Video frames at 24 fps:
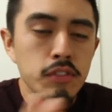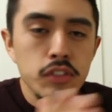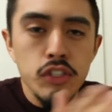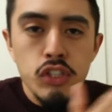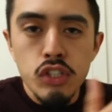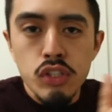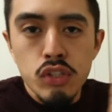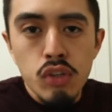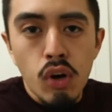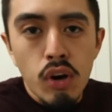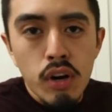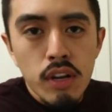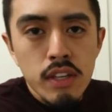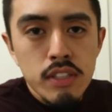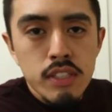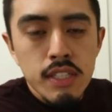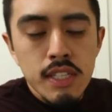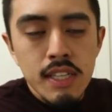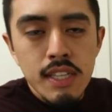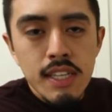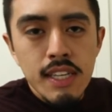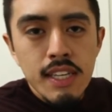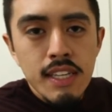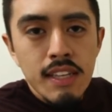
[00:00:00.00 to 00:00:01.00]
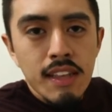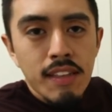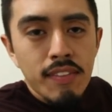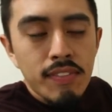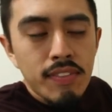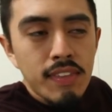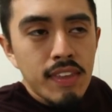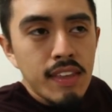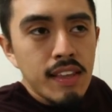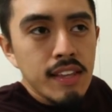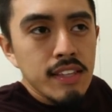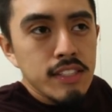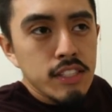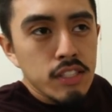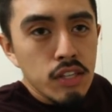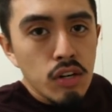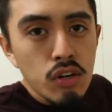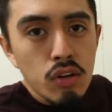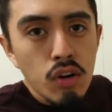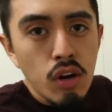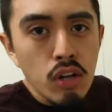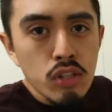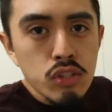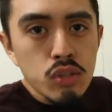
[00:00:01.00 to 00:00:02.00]
starting to clean the
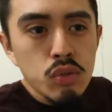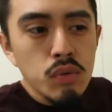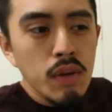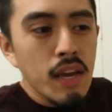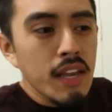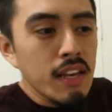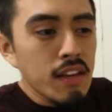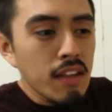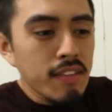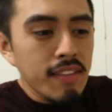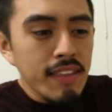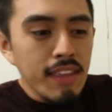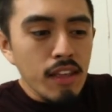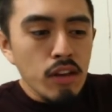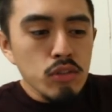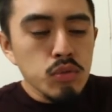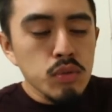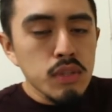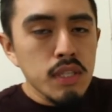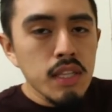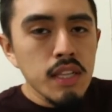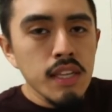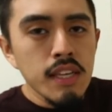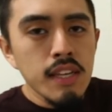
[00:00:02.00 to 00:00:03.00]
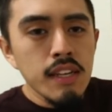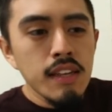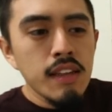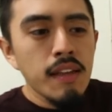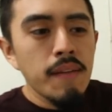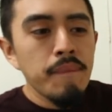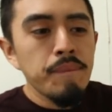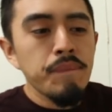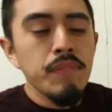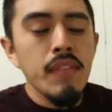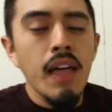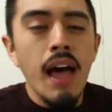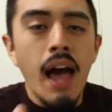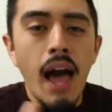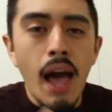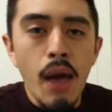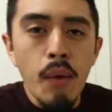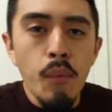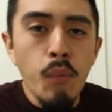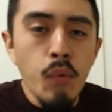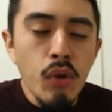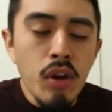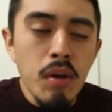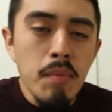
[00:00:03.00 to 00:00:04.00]
center console and nothing else was clean,
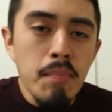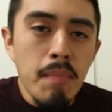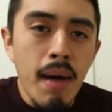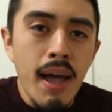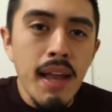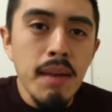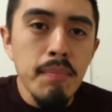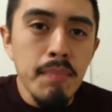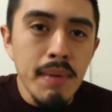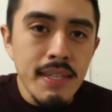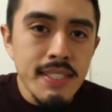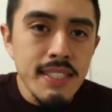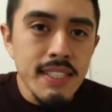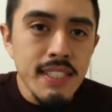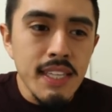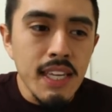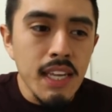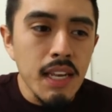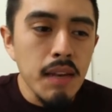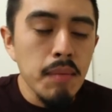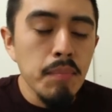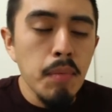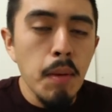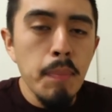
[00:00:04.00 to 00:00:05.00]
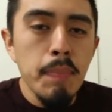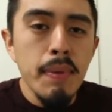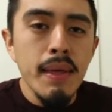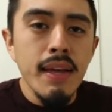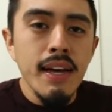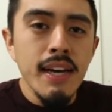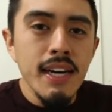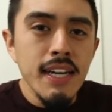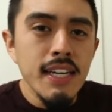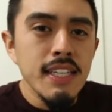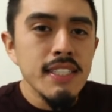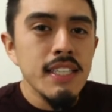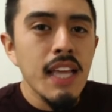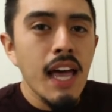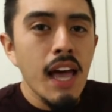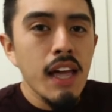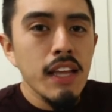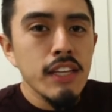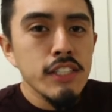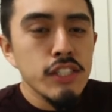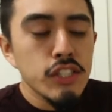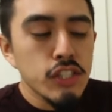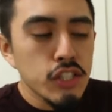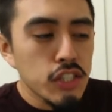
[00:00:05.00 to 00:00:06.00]
I wouldn't mind misting it. But because
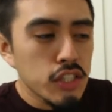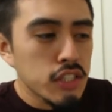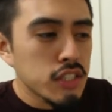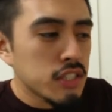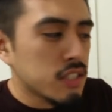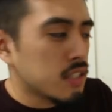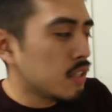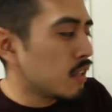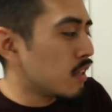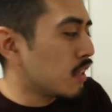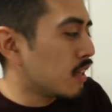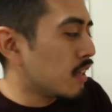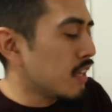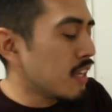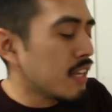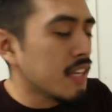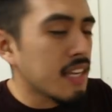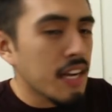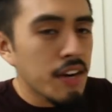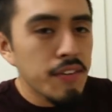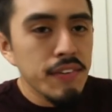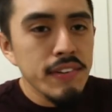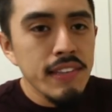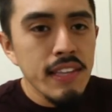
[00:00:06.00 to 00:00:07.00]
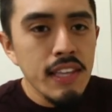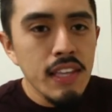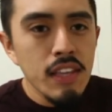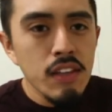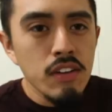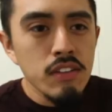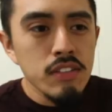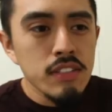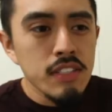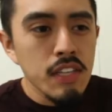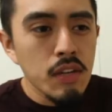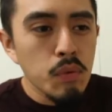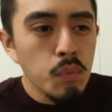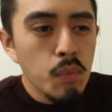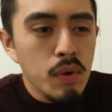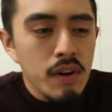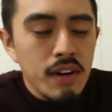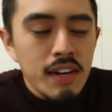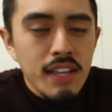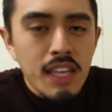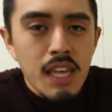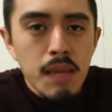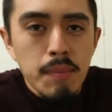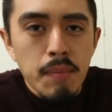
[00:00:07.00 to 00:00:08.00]
I just cleaned everything else and
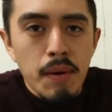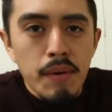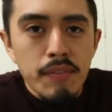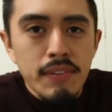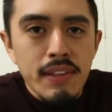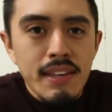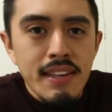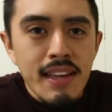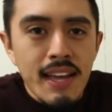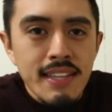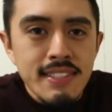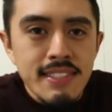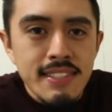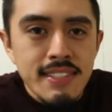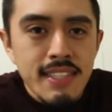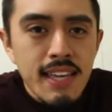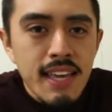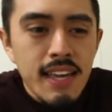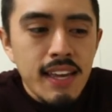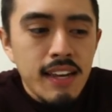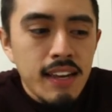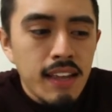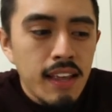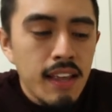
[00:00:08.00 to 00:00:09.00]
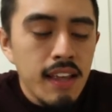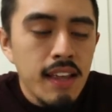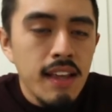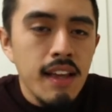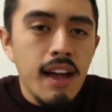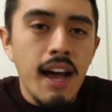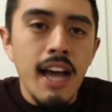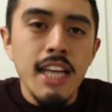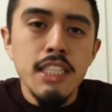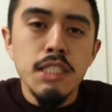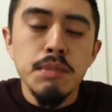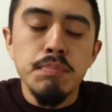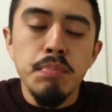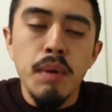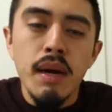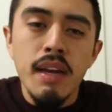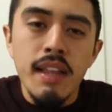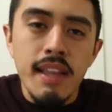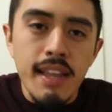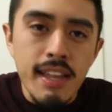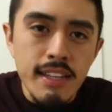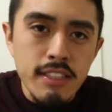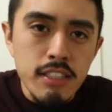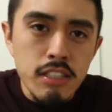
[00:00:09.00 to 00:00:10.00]
wanted to keep everything nice and tight, I
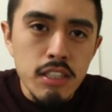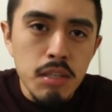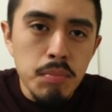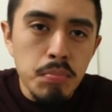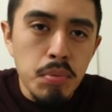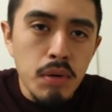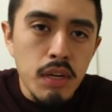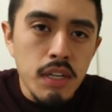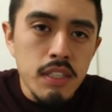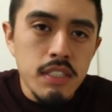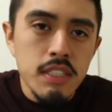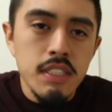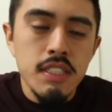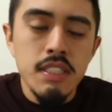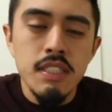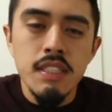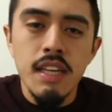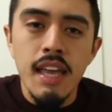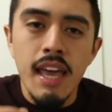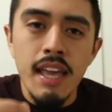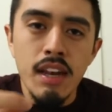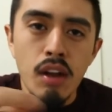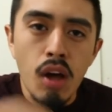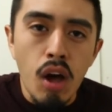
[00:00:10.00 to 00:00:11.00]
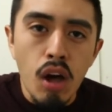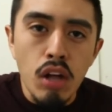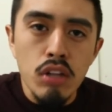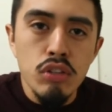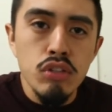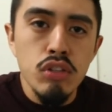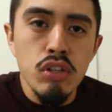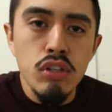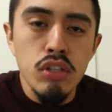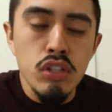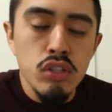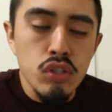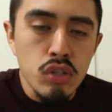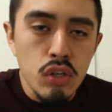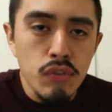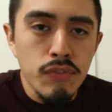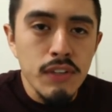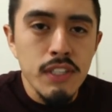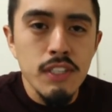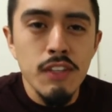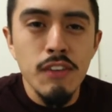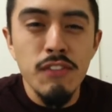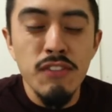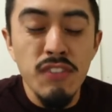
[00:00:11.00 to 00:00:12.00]
spread it into the brush and onto the
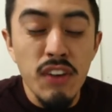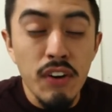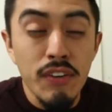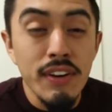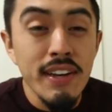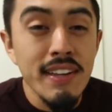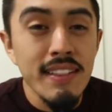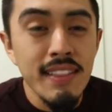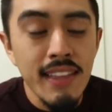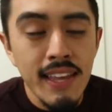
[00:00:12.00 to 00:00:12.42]
surface very